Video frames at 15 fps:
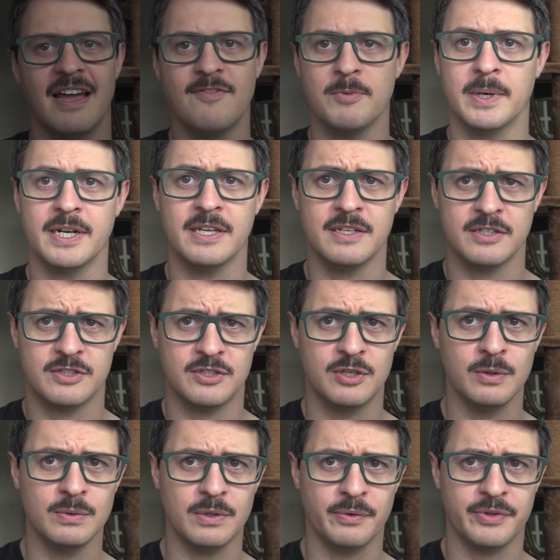Hey, everybody,
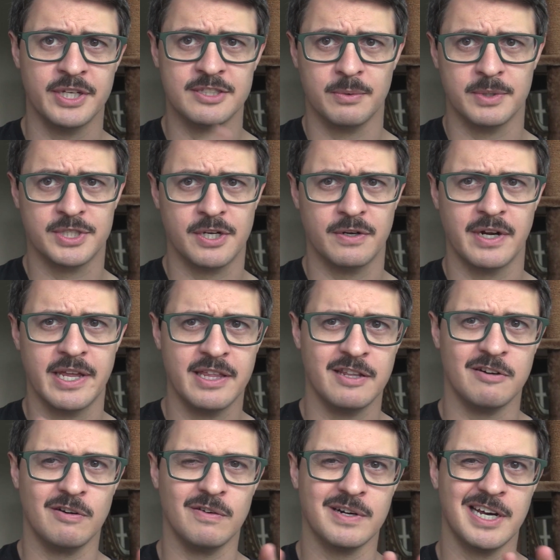two little things I want to share today
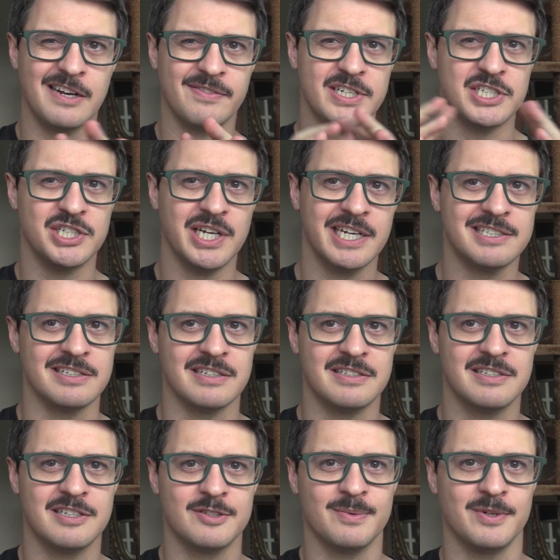that are all kind of adjacent,
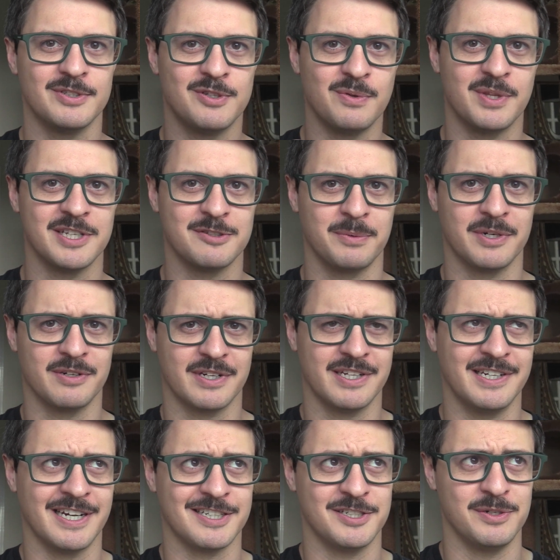as well as two things I want to
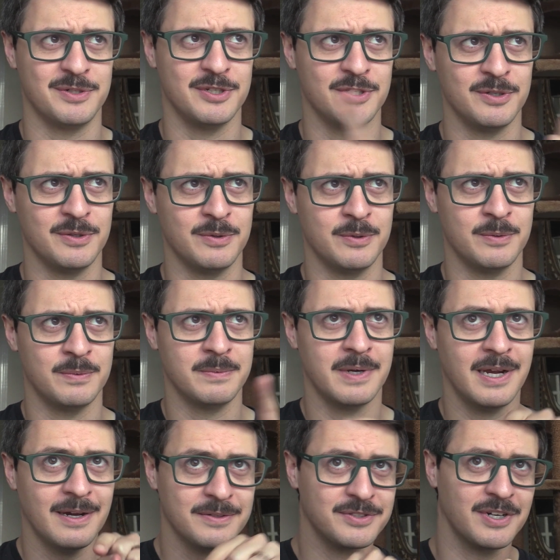connect you to
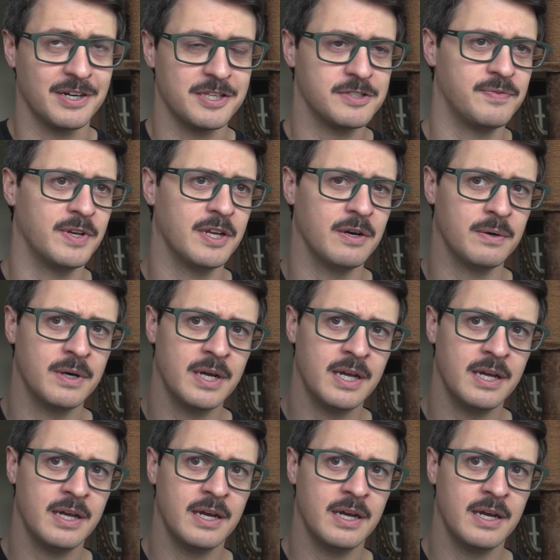outside of this video.